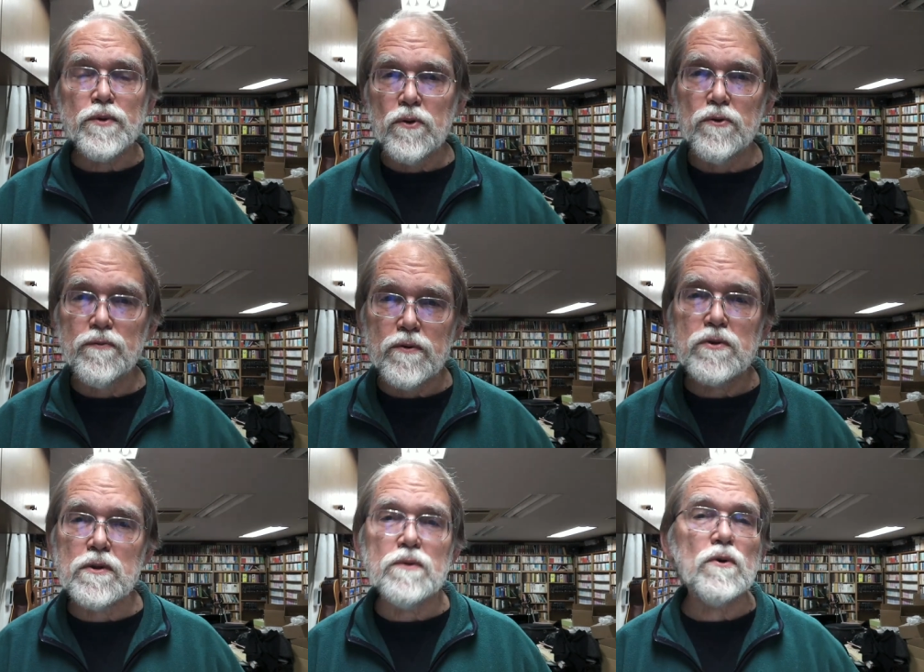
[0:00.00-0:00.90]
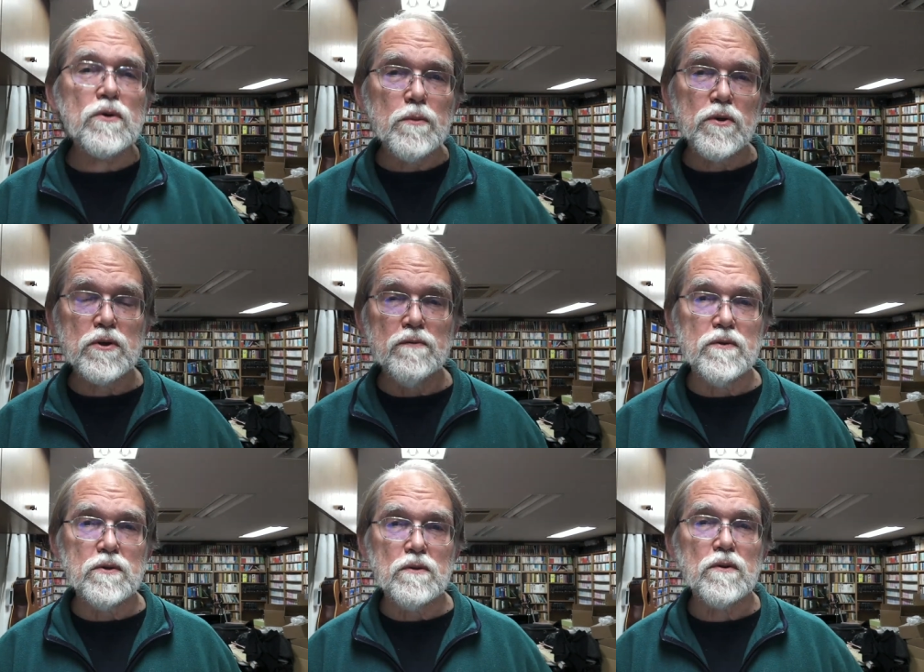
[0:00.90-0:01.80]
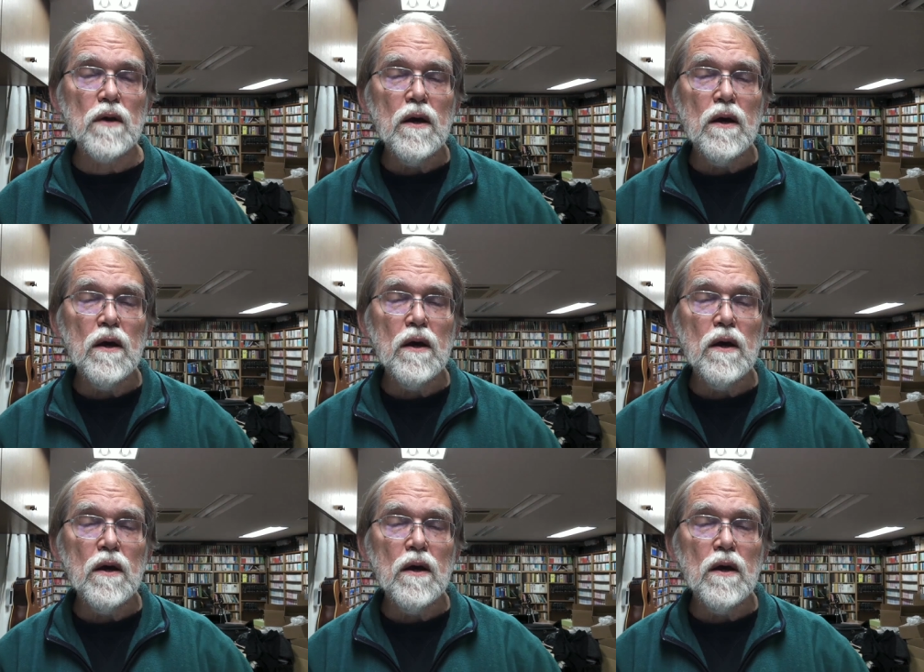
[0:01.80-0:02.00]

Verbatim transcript: source versions or commercial versions,